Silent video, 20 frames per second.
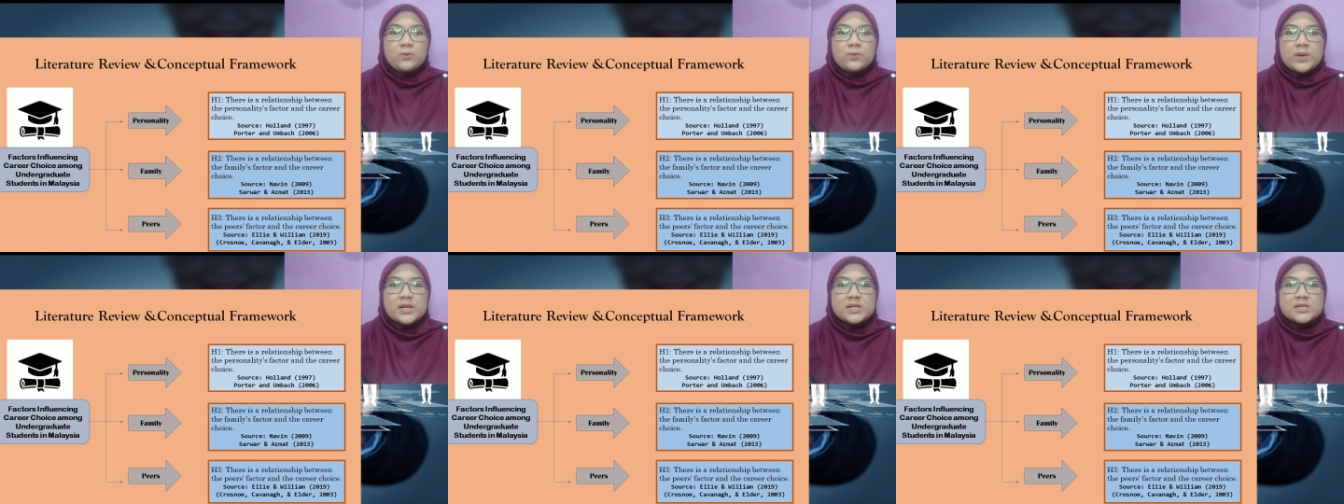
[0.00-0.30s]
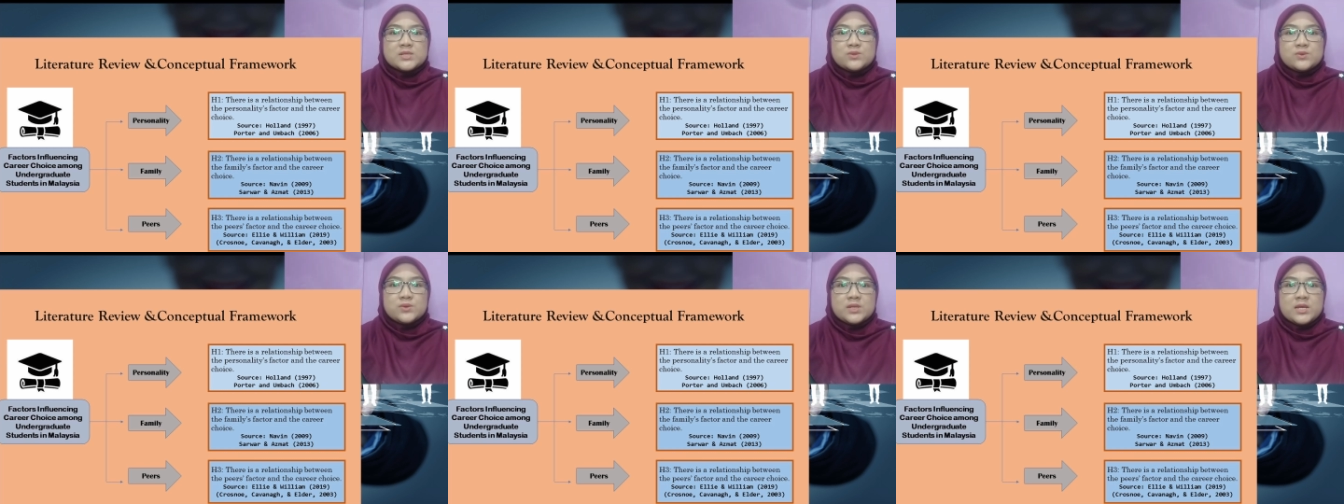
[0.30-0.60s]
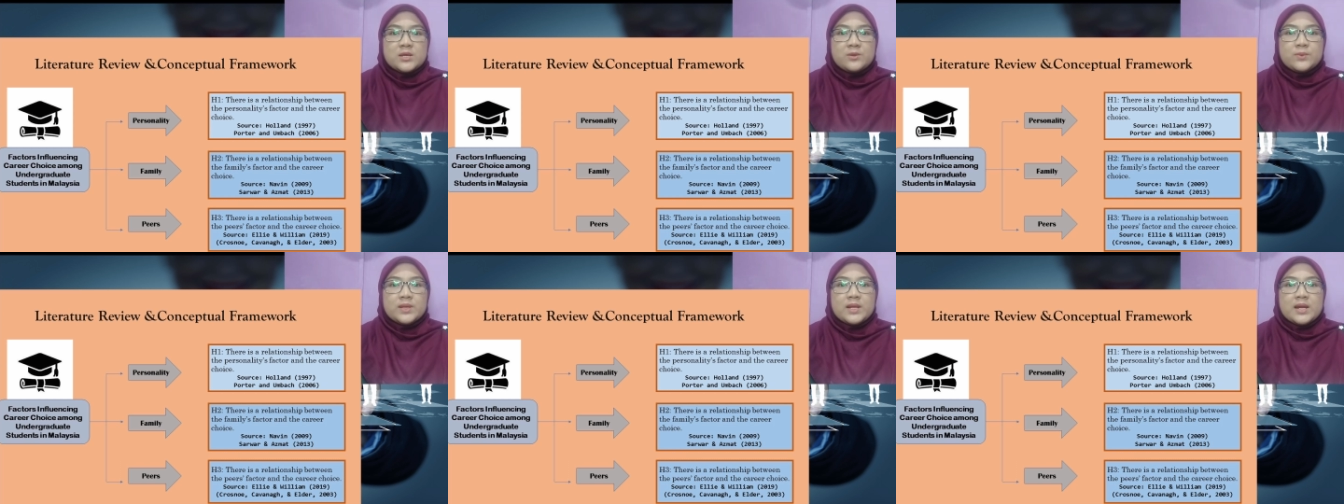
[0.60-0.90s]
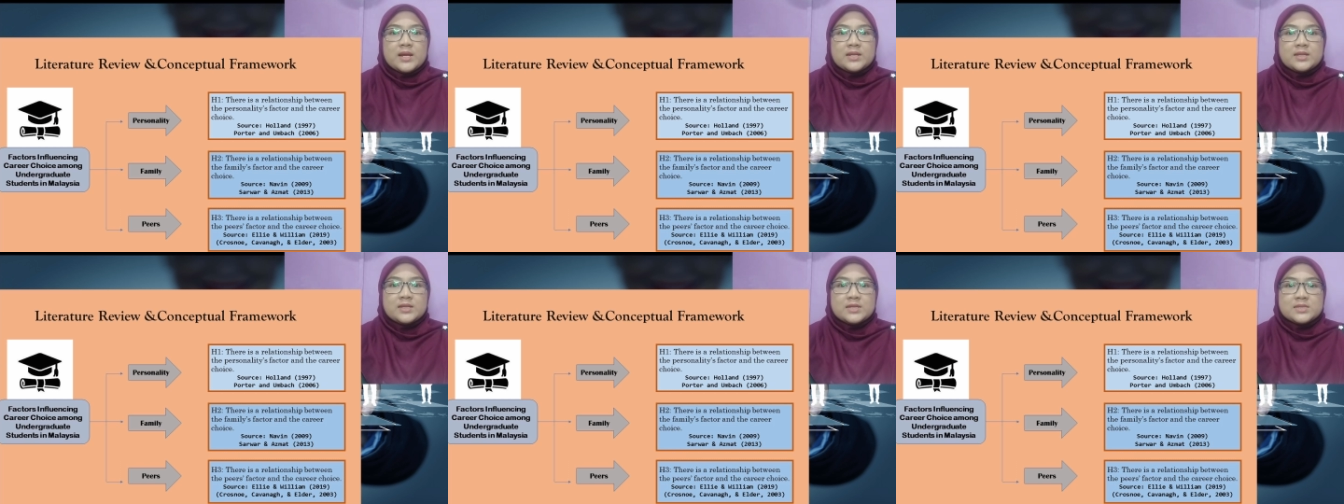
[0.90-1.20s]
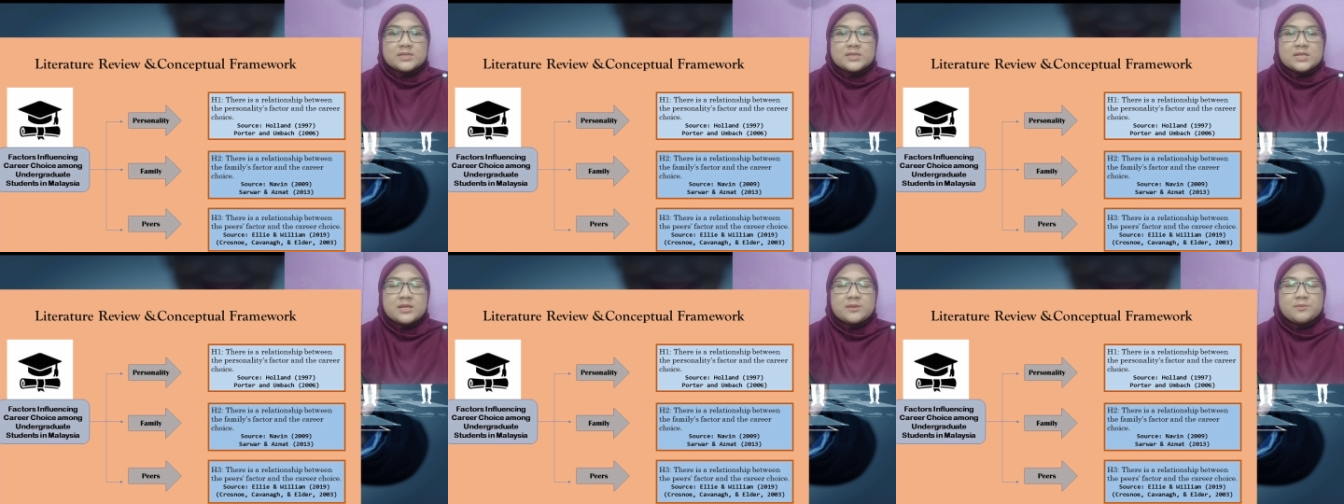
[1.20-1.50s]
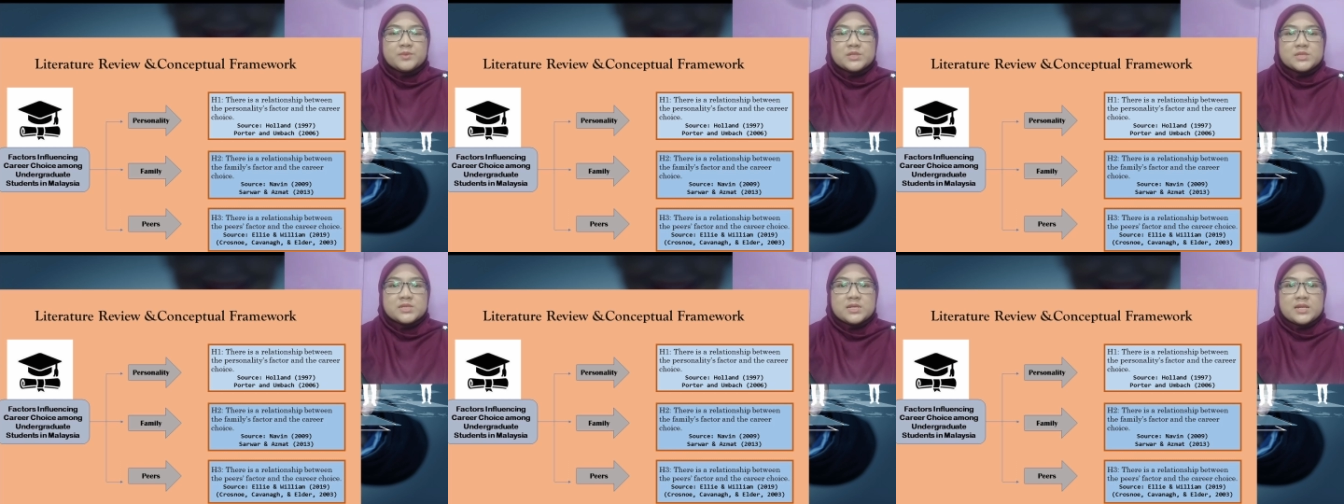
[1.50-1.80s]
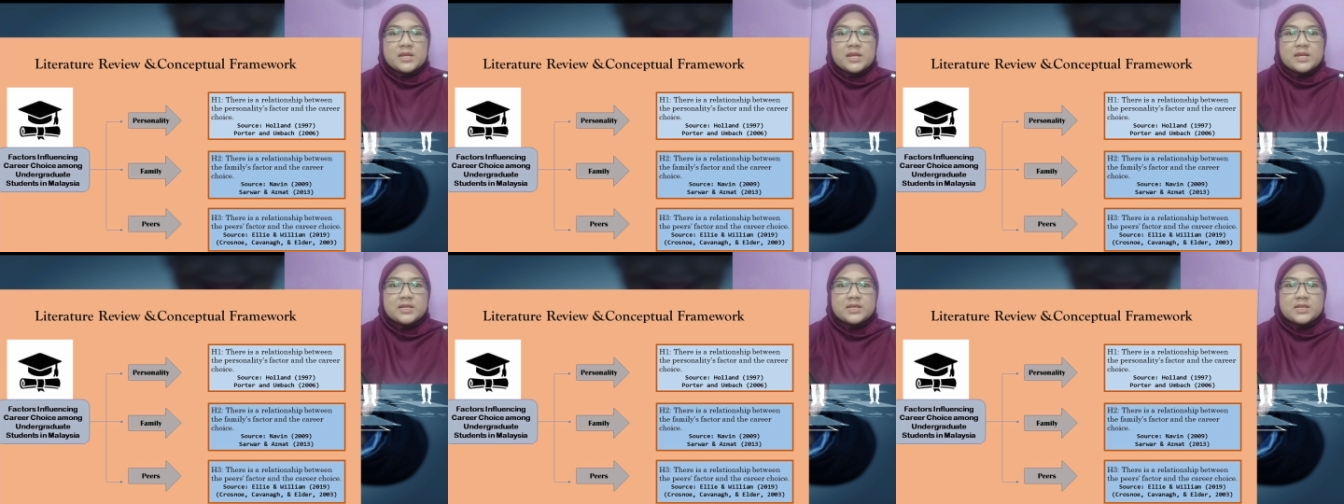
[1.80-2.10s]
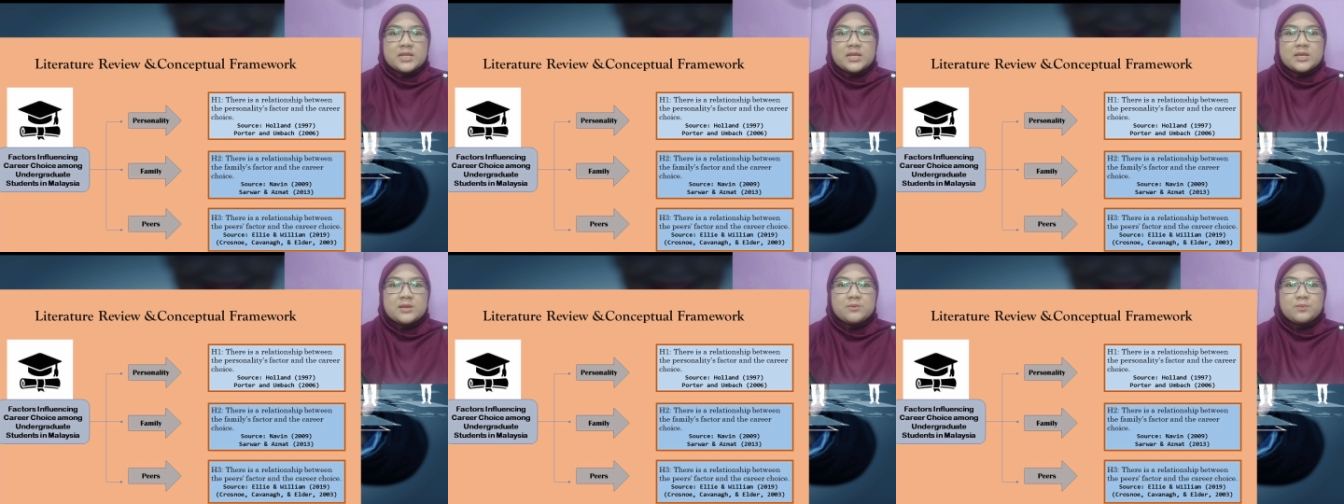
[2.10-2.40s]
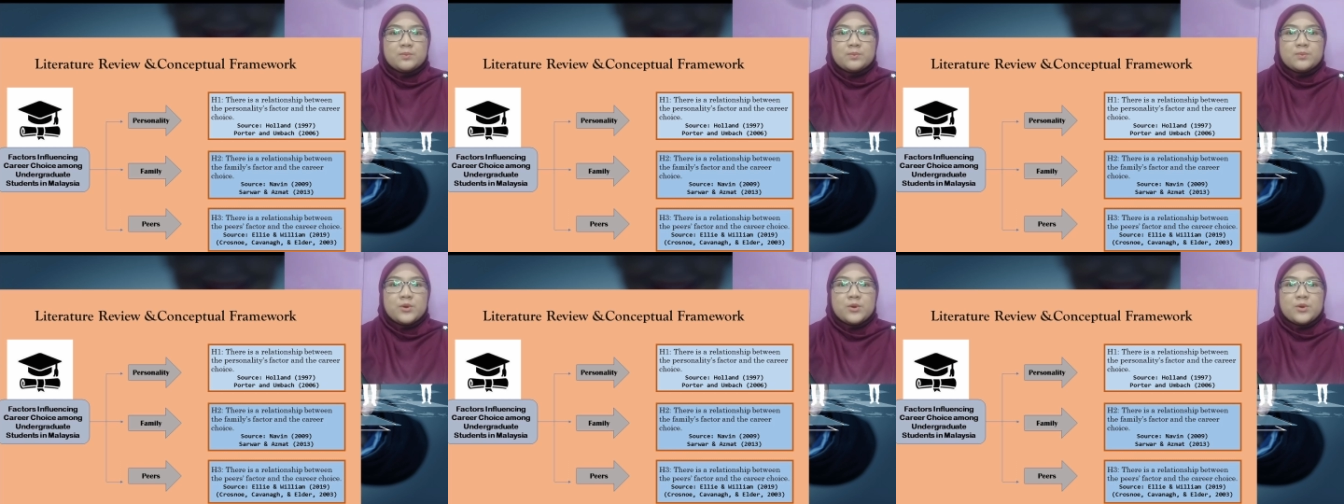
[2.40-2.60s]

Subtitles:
while students with artistic personality